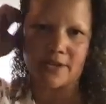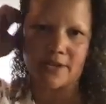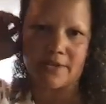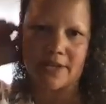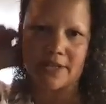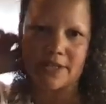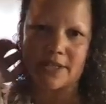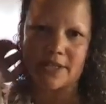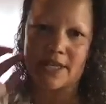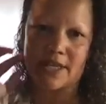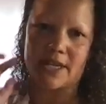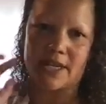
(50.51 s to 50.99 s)
of
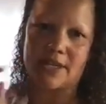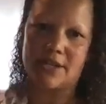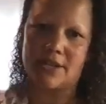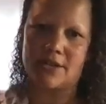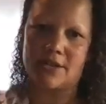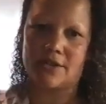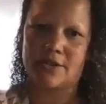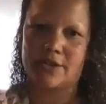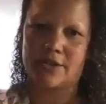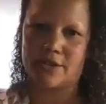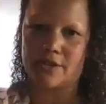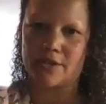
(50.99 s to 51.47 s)

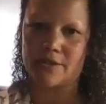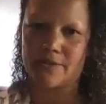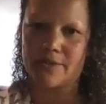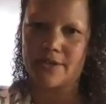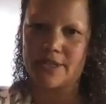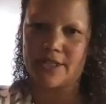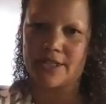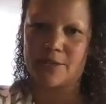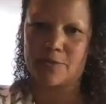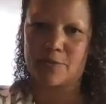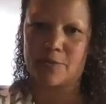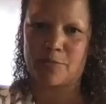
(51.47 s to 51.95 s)
Educational
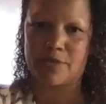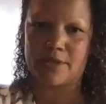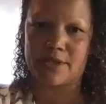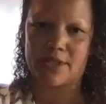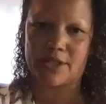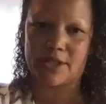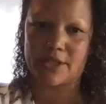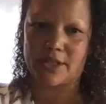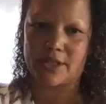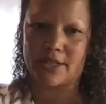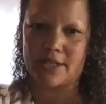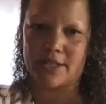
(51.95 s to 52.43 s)
Services
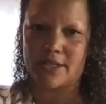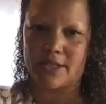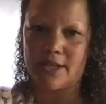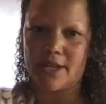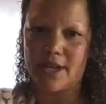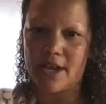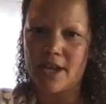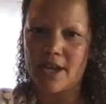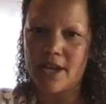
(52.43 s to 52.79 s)
position